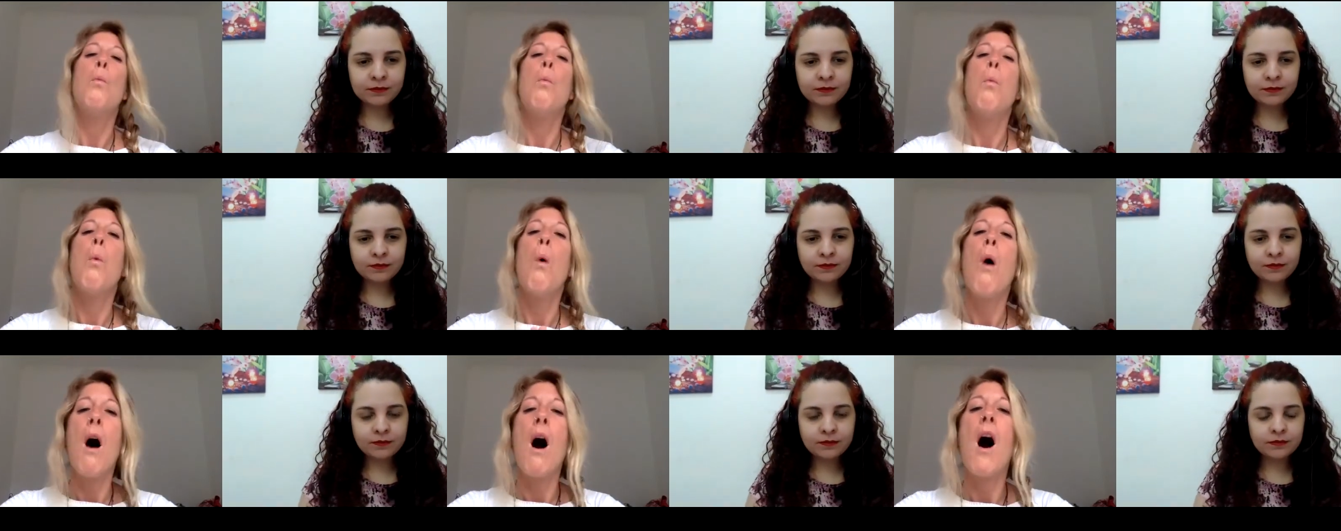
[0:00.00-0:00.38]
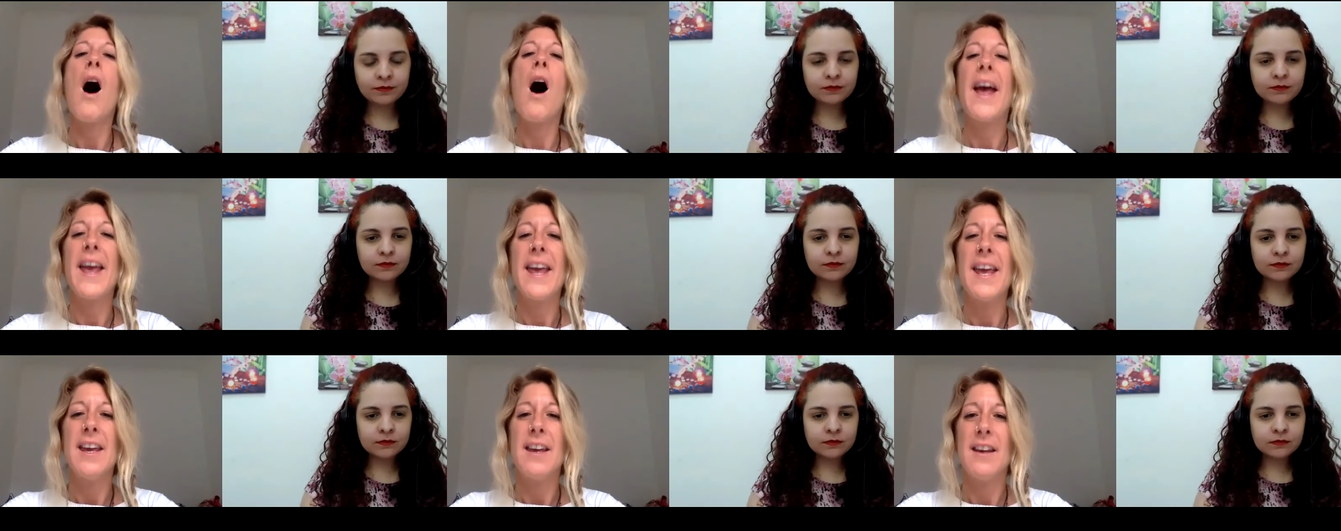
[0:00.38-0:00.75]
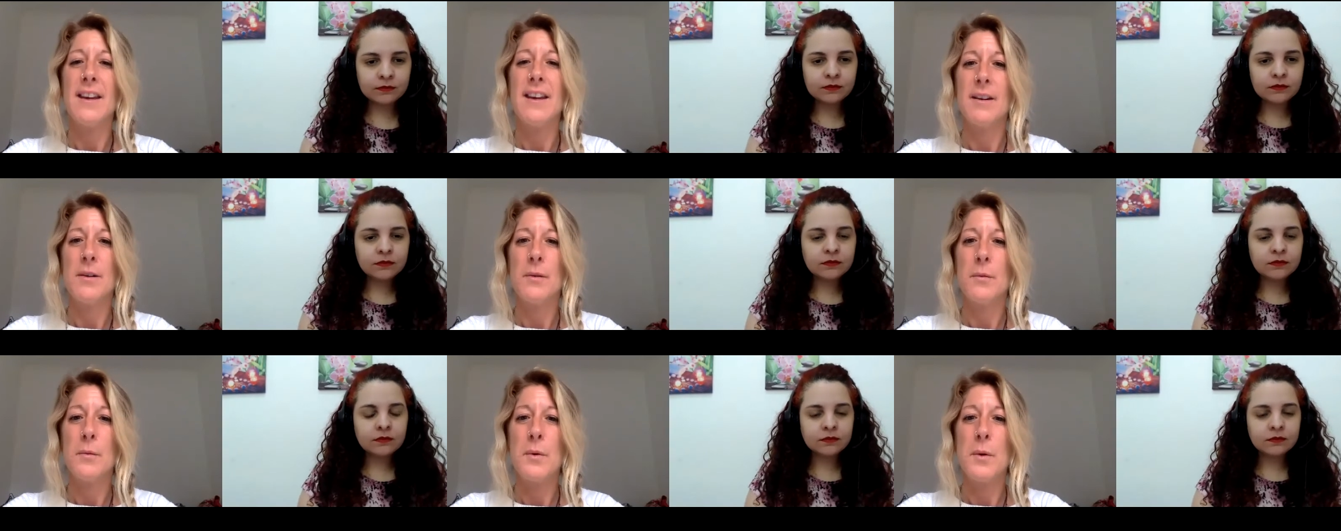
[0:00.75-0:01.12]
Speaker 1: why
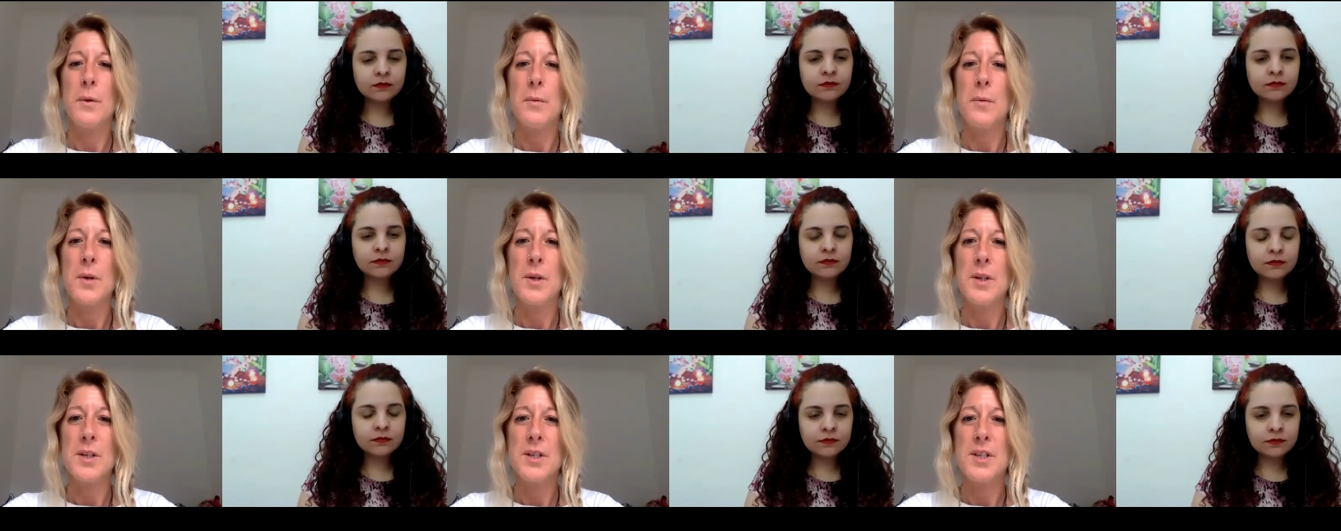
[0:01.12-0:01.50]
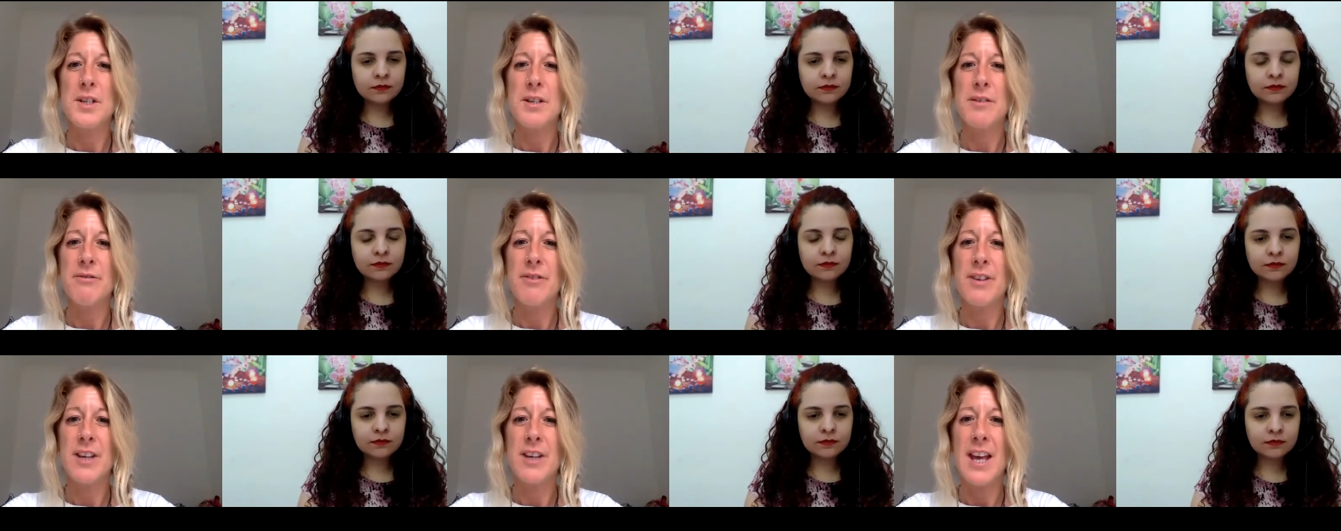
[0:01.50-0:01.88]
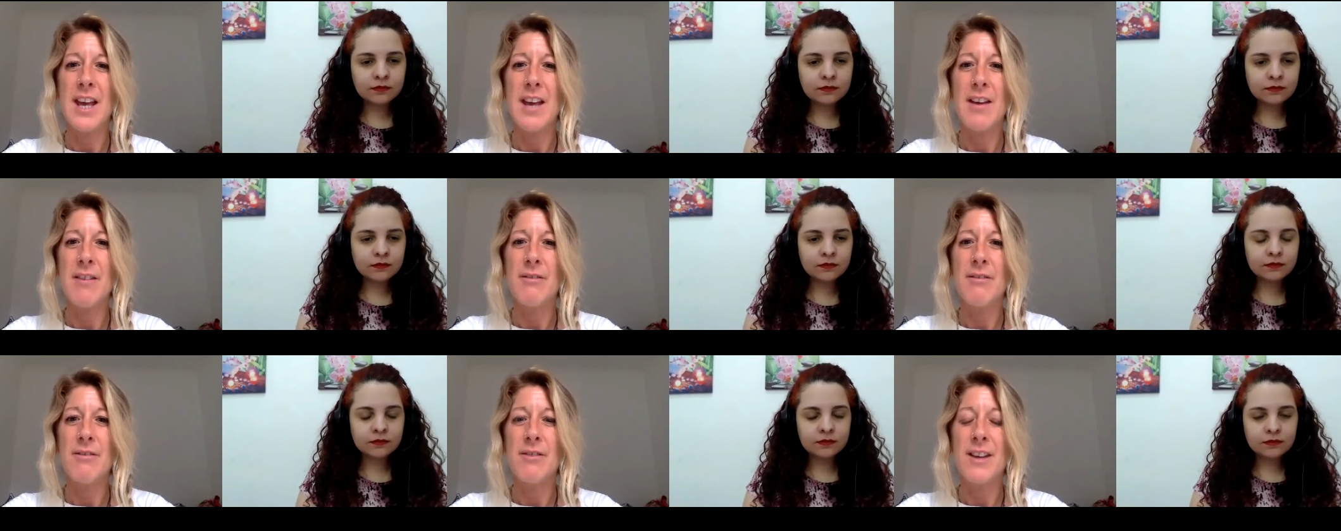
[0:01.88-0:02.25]
we want to forgive
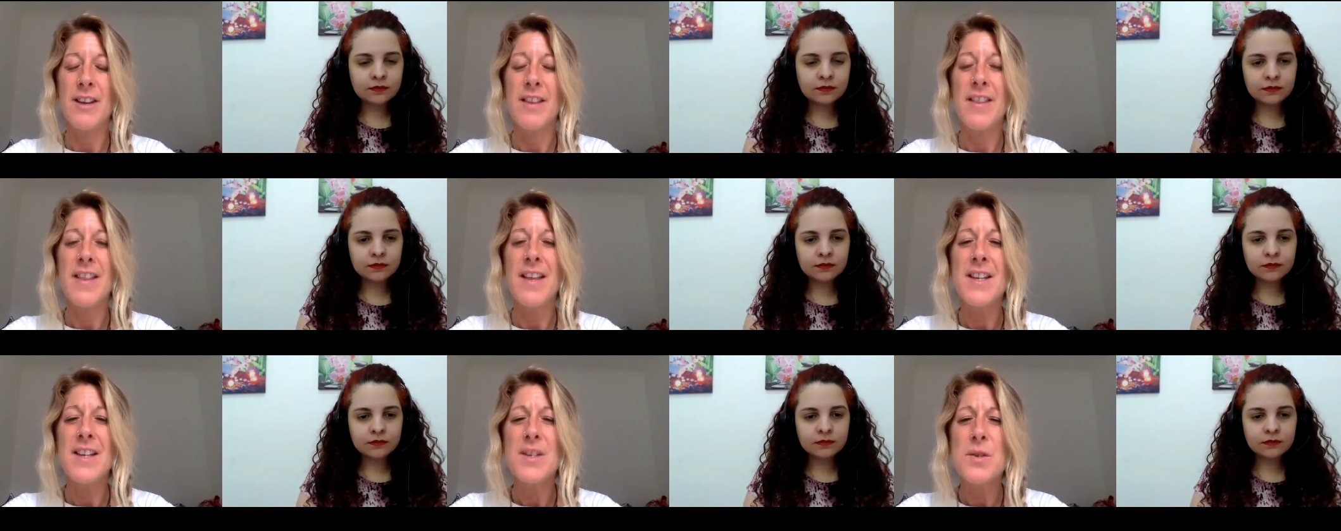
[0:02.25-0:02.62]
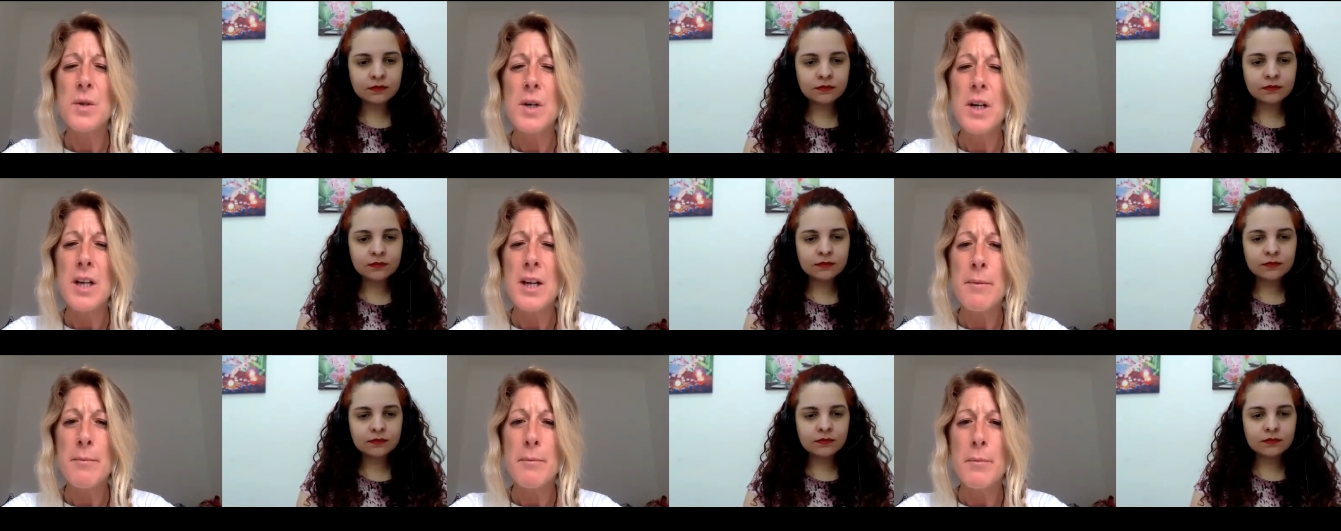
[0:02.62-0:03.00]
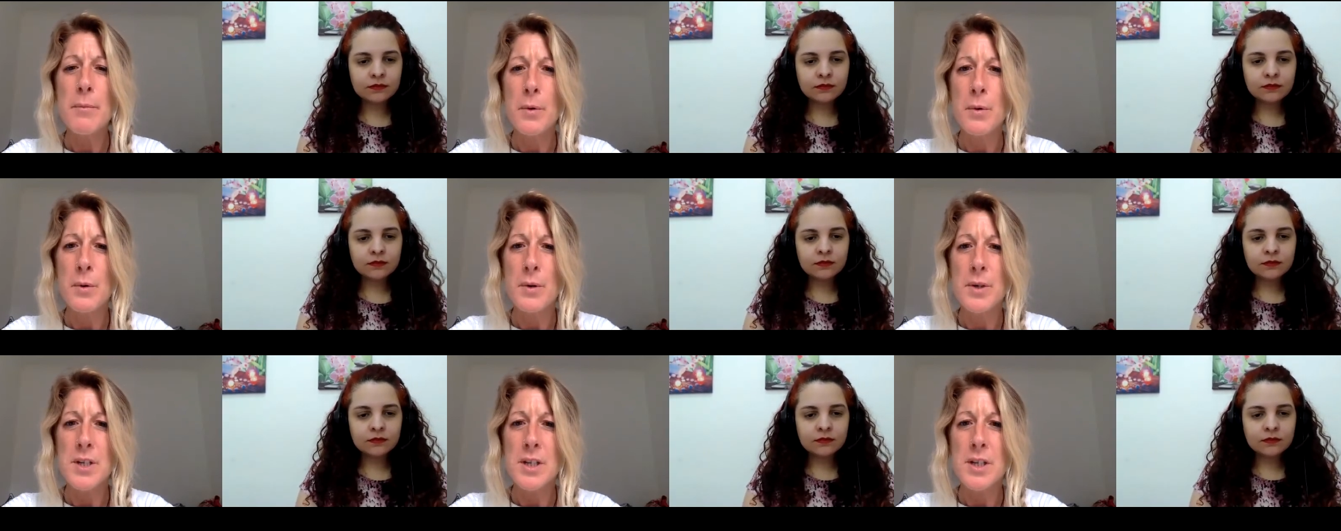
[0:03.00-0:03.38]
and that's really
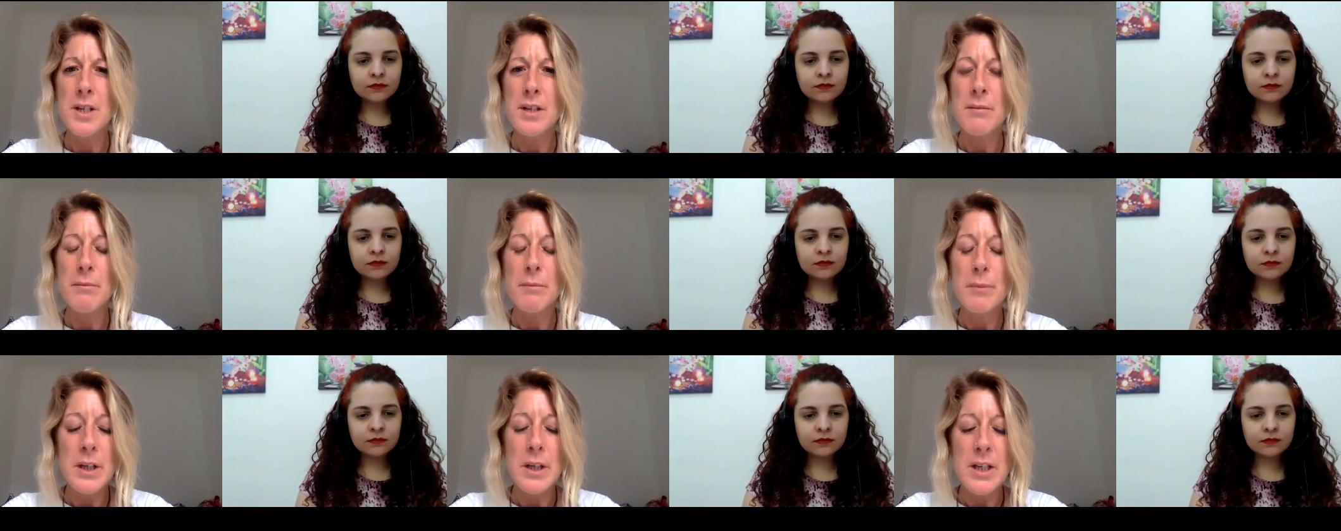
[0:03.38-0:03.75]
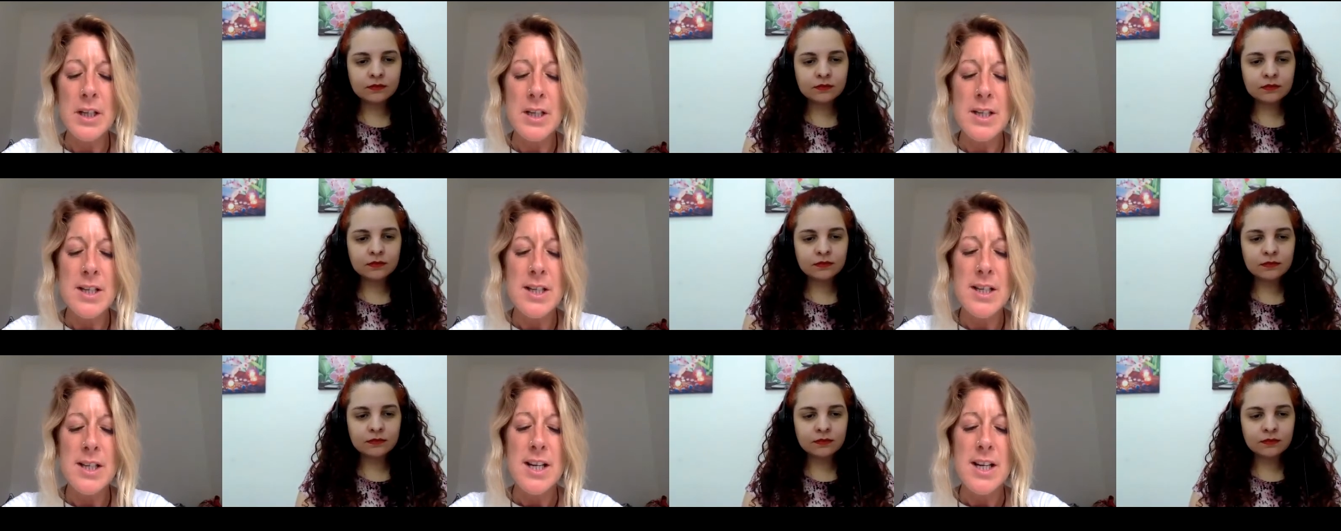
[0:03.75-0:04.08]
important because